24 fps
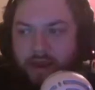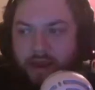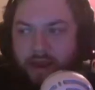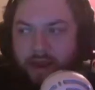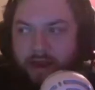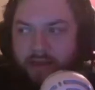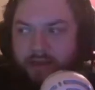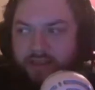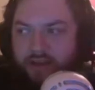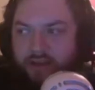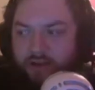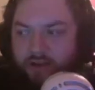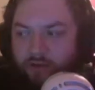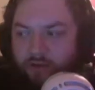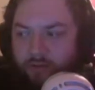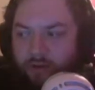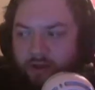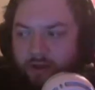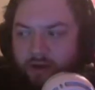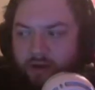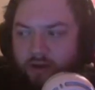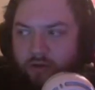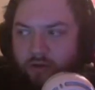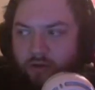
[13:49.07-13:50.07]
Yeah, I still don't
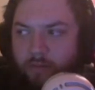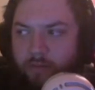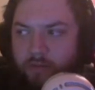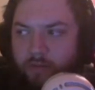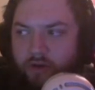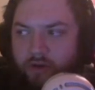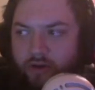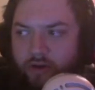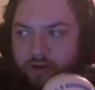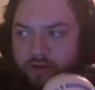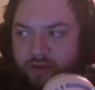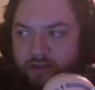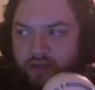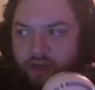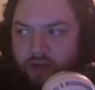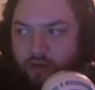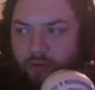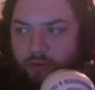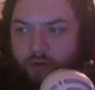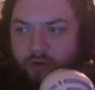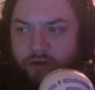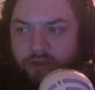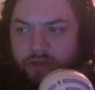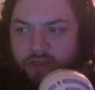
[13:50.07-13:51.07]
really know what I'm doing at
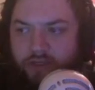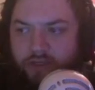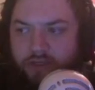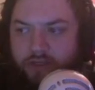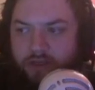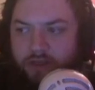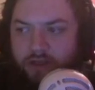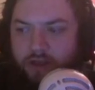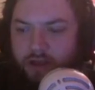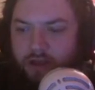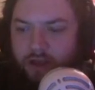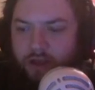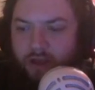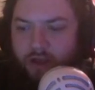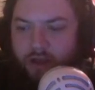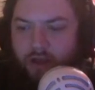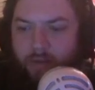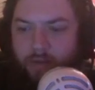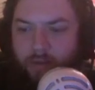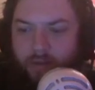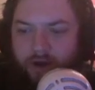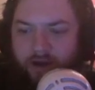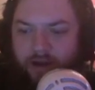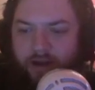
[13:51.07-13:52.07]
Cerberus.
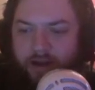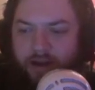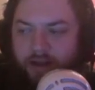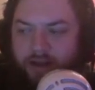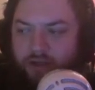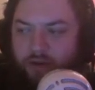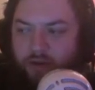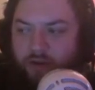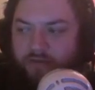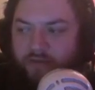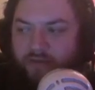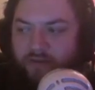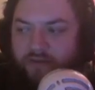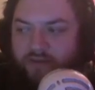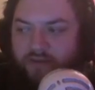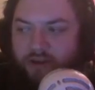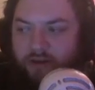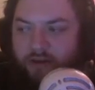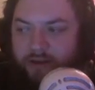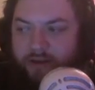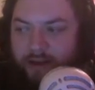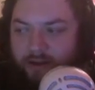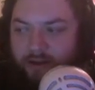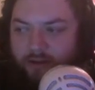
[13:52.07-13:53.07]
Uh, but it got 25
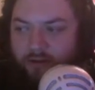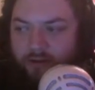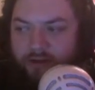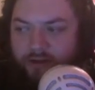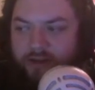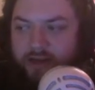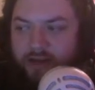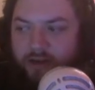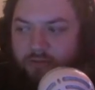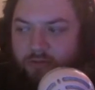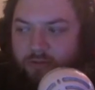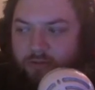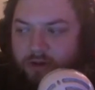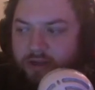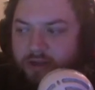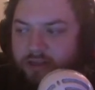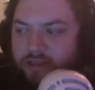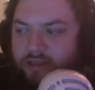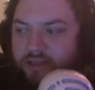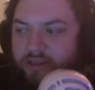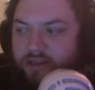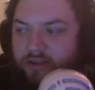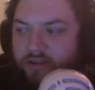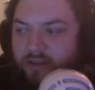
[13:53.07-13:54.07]
kill count, only died
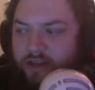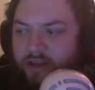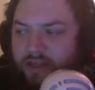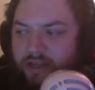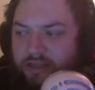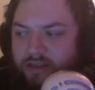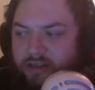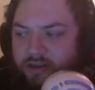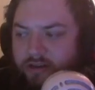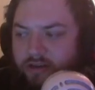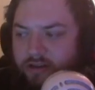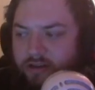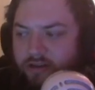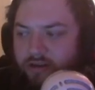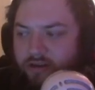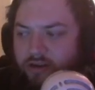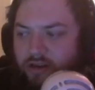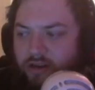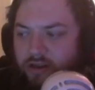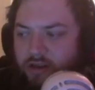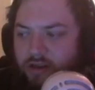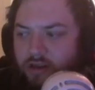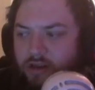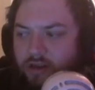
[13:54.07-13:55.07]
once, so that's
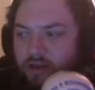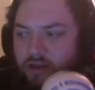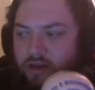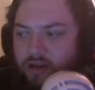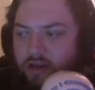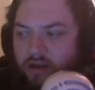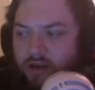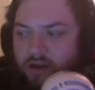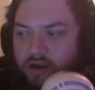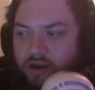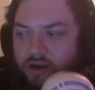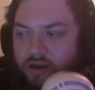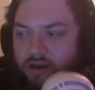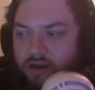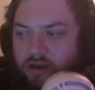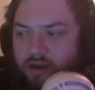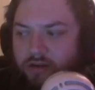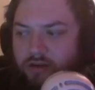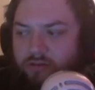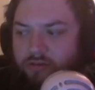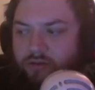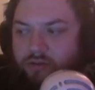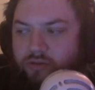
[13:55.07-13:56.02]
good. Uh...